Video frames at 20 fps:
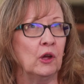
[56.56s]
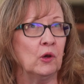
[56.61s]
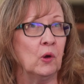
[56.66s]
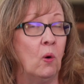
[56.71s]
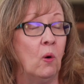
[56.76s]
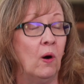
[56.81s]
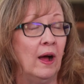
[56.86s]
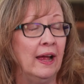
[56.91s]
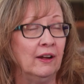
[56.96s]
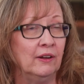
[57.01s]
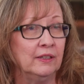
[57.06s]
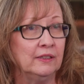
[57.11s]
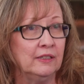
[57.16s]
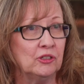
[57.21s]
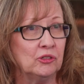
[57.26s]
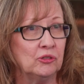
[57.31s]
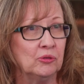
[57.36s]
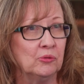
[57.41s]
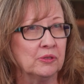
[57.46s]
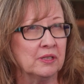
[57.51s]
acquiring
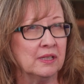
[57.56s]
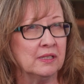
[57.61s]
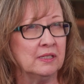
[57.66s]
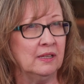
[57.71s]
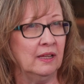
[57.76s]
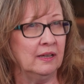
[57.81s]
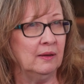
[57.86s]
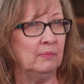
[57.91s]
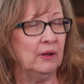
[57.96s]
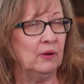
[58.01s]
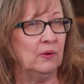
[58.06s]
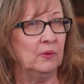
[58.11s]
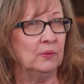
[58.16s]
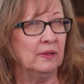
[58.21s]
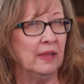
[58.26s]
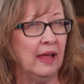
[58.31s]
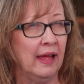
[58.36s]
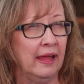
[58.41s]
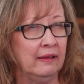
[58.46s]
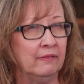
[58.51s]
these tools has done in my own
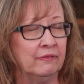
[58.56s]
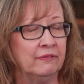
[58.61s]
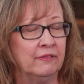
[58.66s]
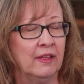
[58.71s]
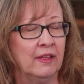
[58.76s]
life,